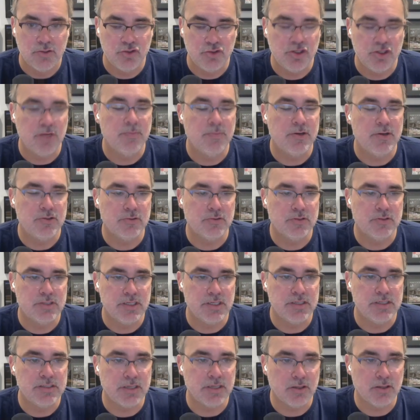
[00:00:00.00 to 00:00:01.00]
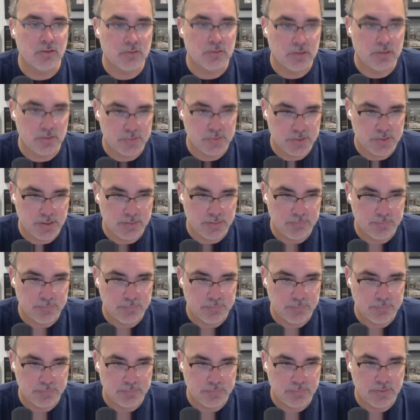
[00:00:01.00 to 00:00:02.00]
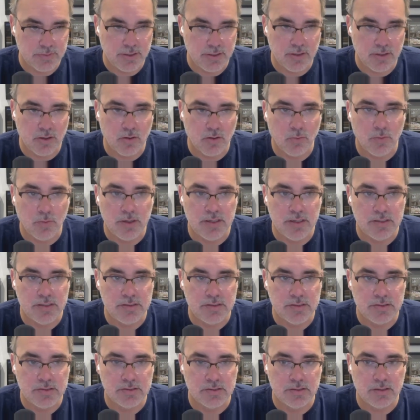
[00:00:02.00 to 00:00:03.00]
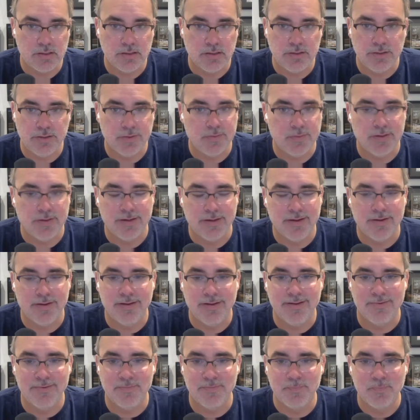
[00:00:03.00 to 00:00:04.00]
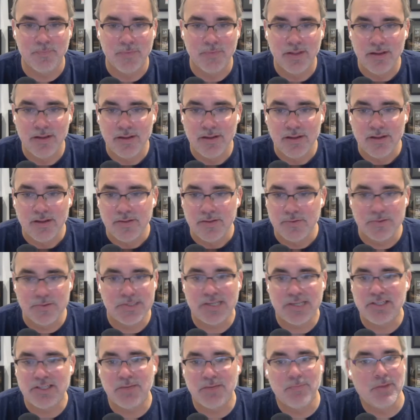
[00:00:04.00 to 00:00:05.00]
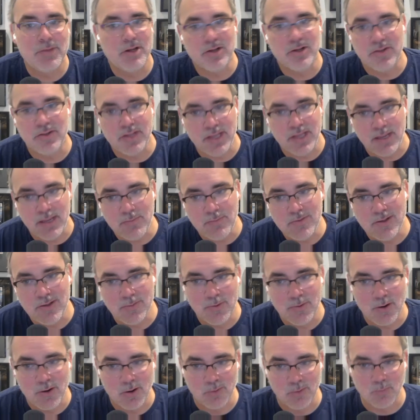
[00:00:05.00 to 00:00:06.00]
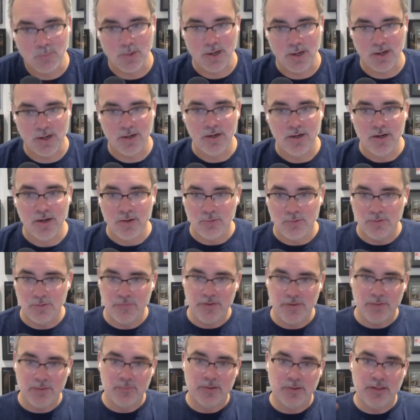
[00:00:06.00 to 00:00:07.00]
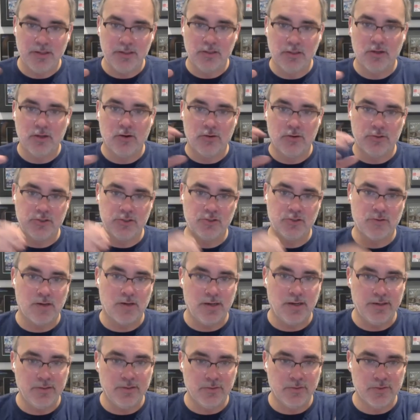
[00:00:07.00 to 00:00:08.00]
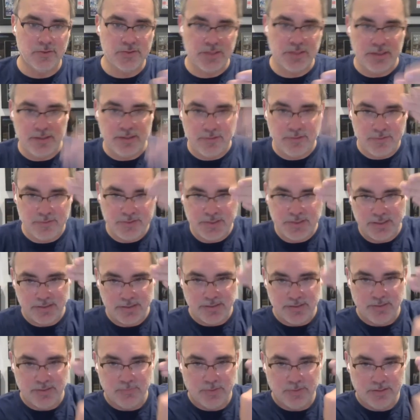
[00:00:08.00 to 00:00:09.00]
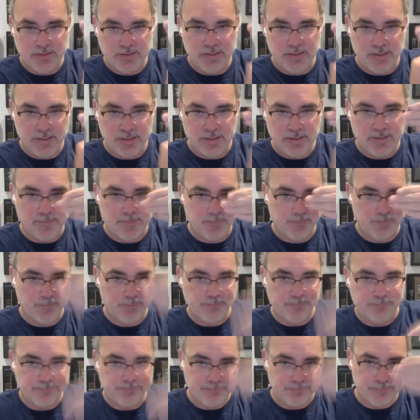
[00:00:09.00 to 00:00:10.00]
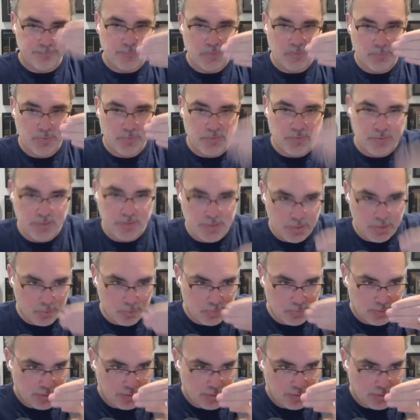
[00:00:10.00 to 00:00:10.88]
geometric detail close up. They always, you know, like I. It, there's actually a bug on the GameCube hardware where if you had really large triangles that intersected with the um, with the near